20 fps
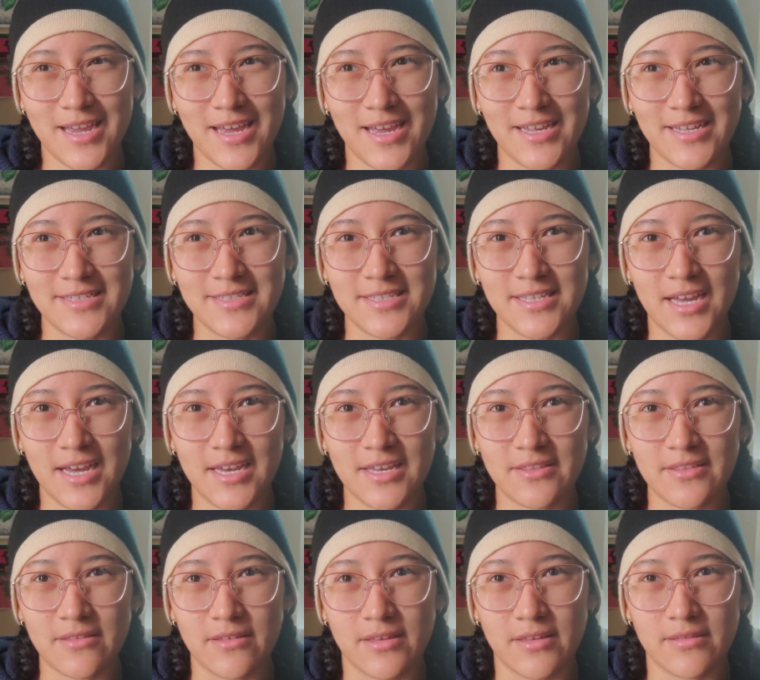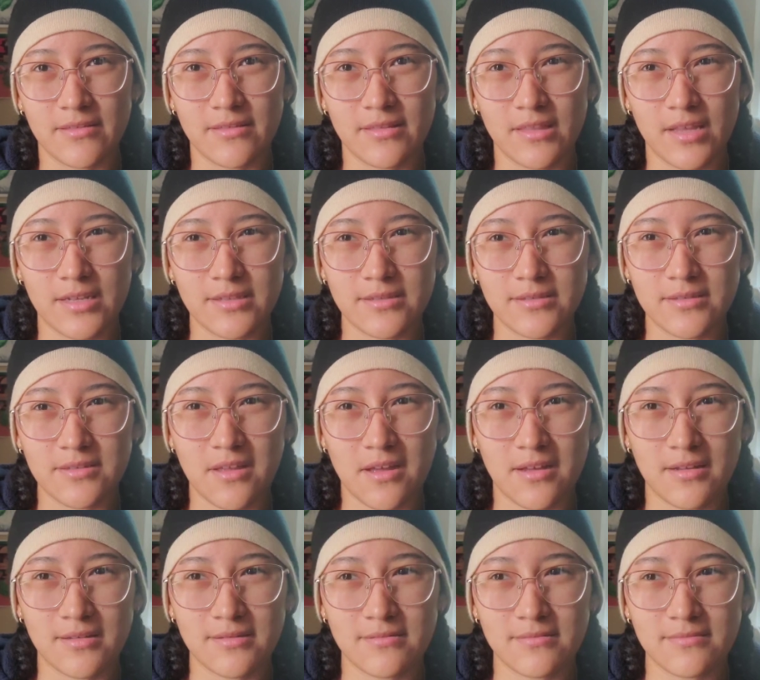And I think that's
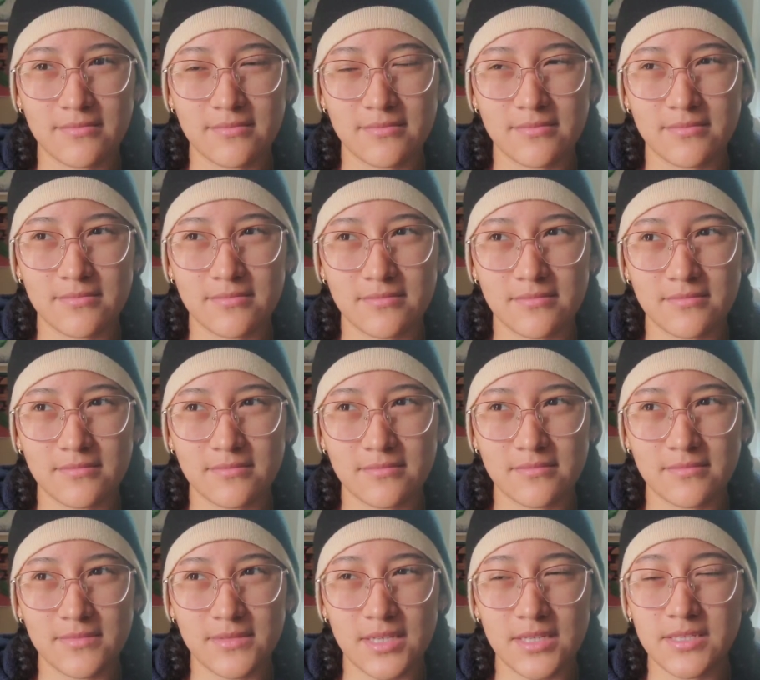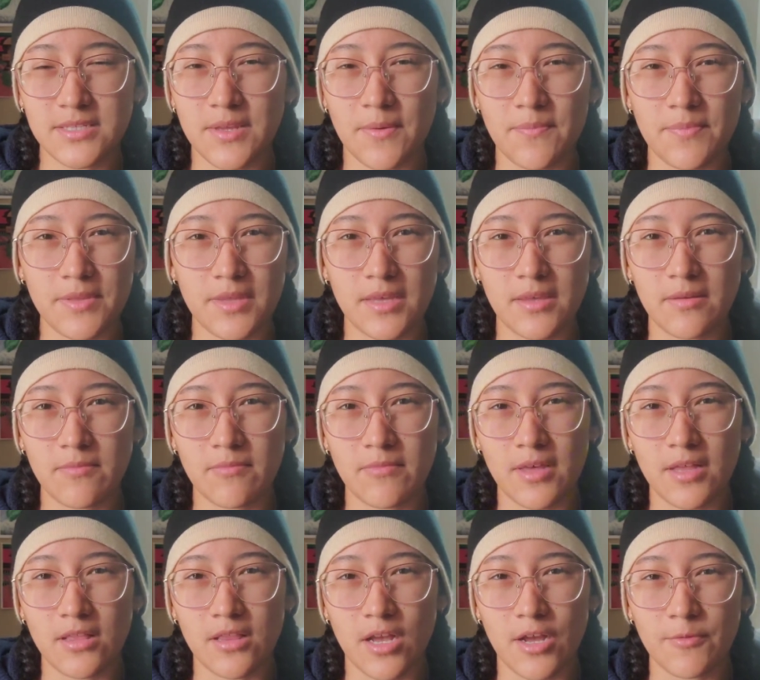not something
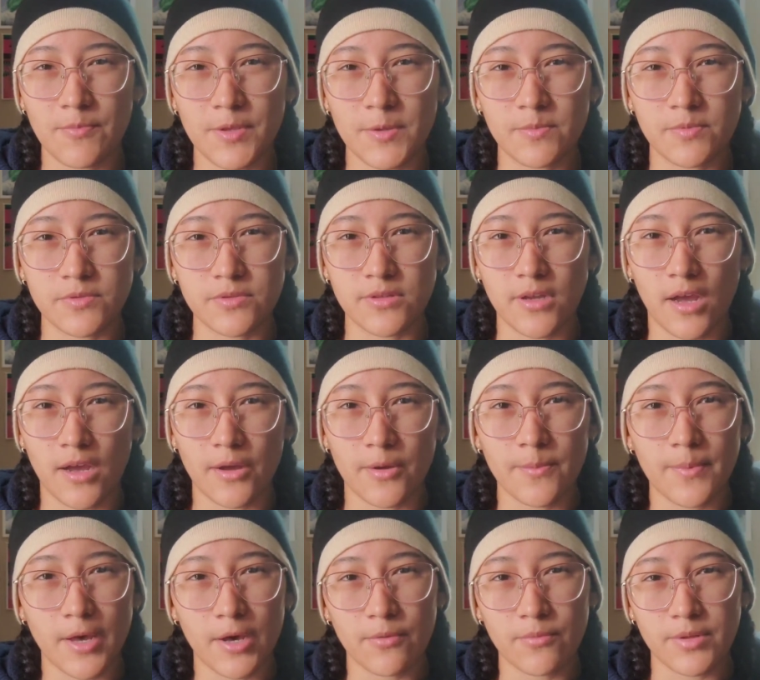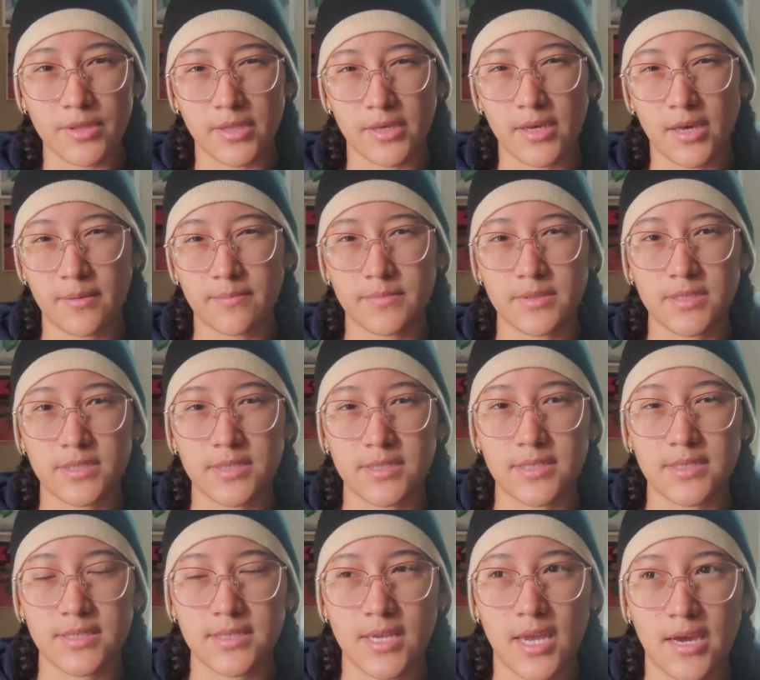a lot of people talk about when it comes to
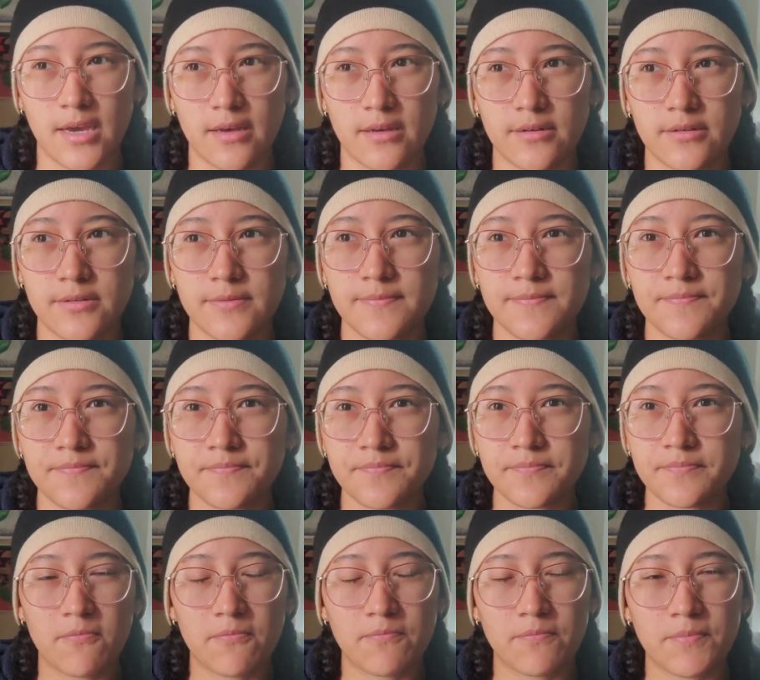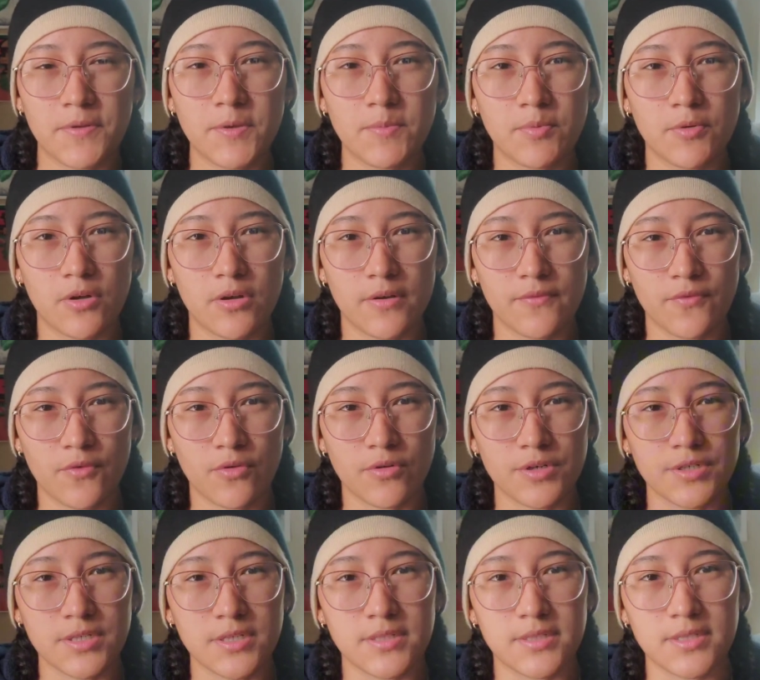style. People of
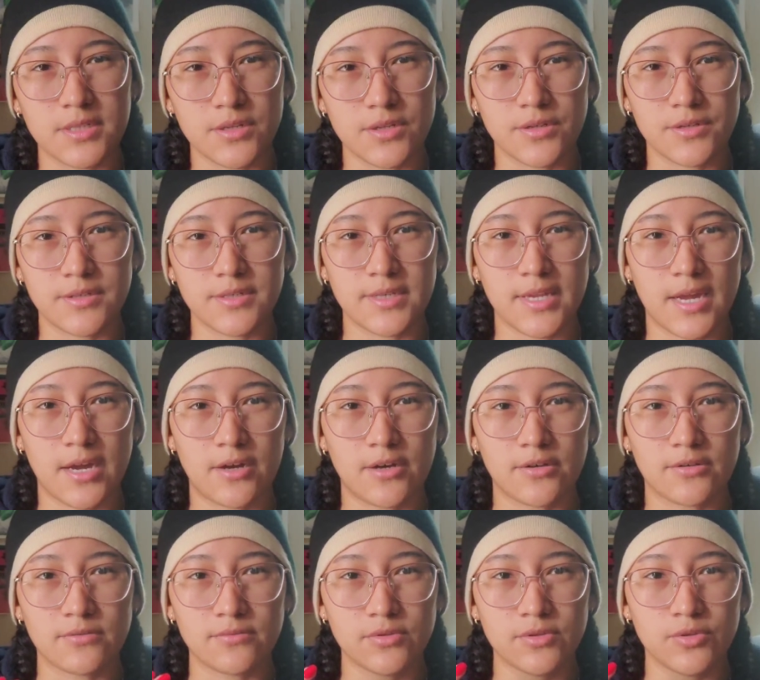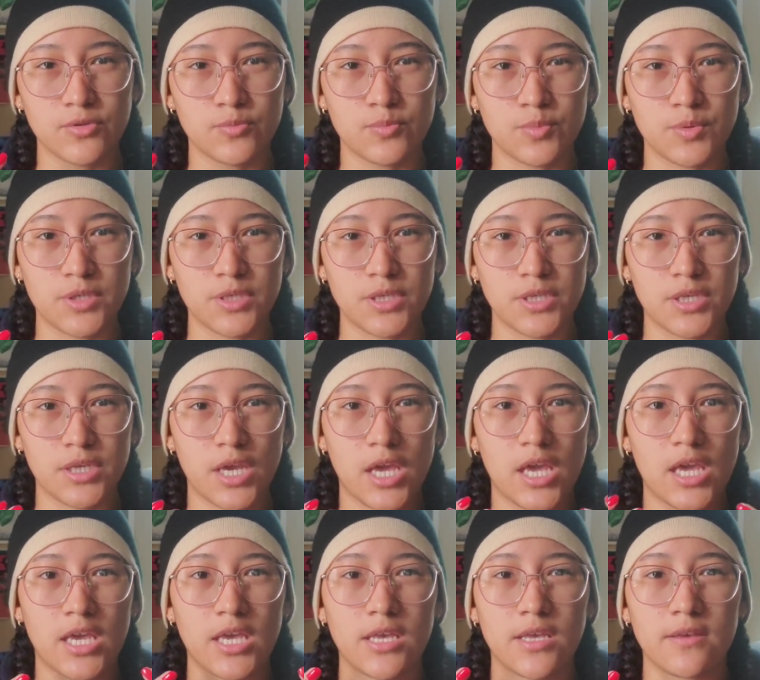course consider style to be
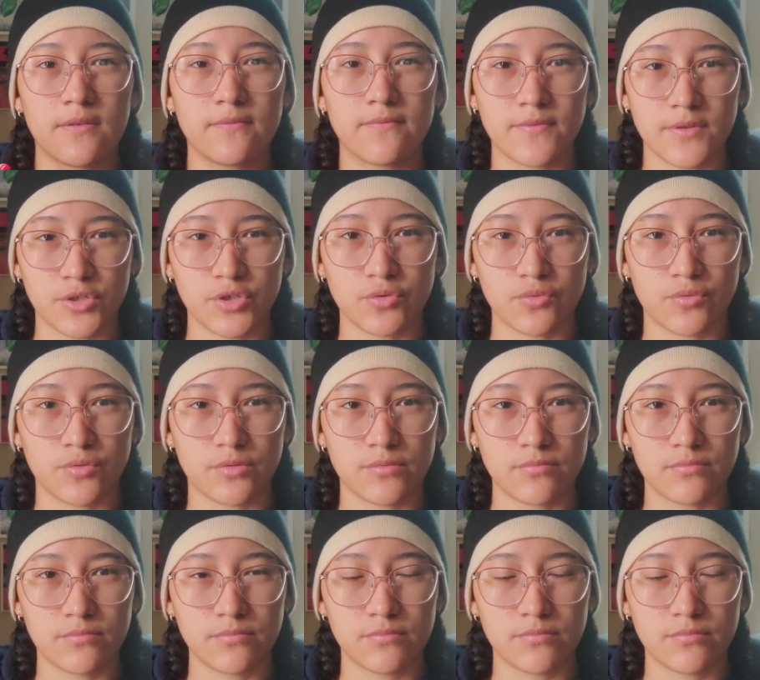a visual,